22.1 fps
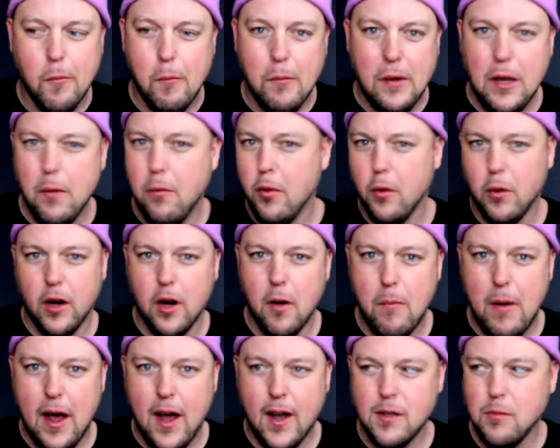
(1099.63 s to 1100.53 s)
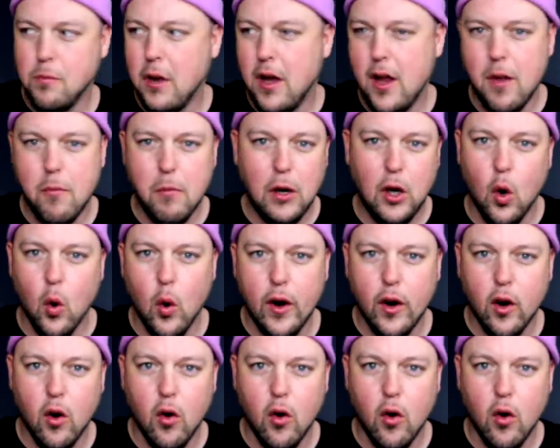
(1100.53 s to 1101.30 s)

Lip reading: People are going to pass by and be going